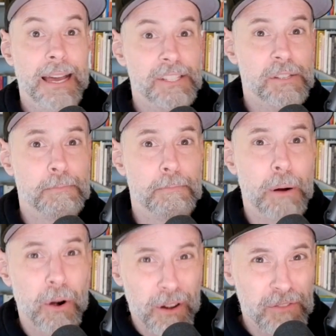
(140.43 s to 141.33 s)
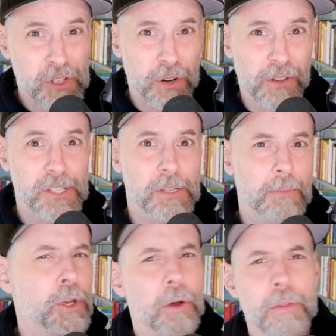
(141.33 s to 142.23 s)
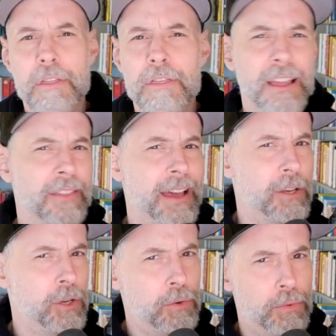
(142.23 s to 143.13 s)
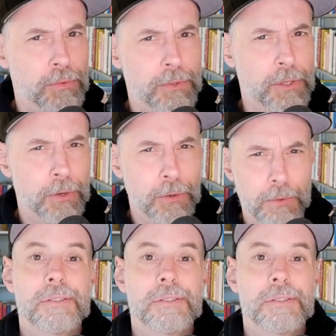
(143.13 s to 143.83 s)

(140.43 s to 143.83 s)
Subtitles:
That's part of journalism, you know, the thing that you do.